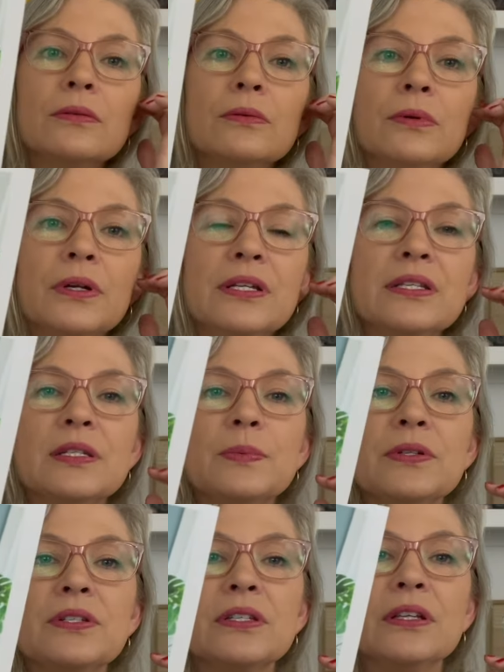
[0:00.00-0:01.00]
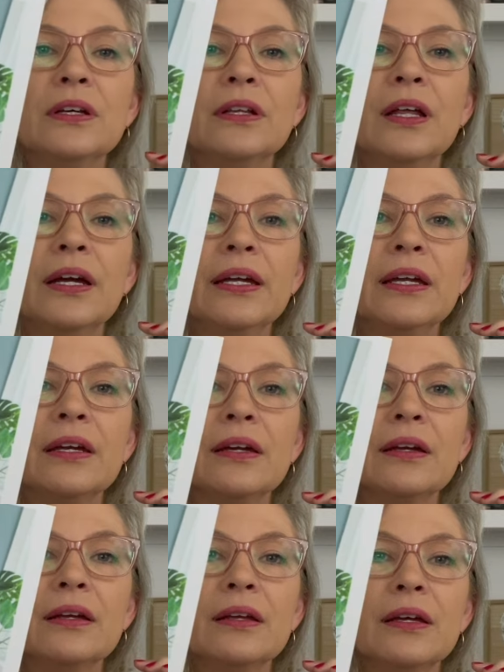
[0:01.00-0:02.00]
what it's supposed to look like.
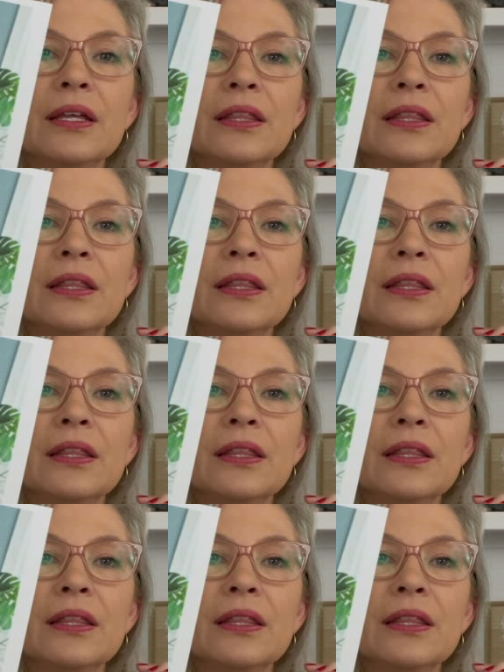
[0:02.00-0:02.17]
I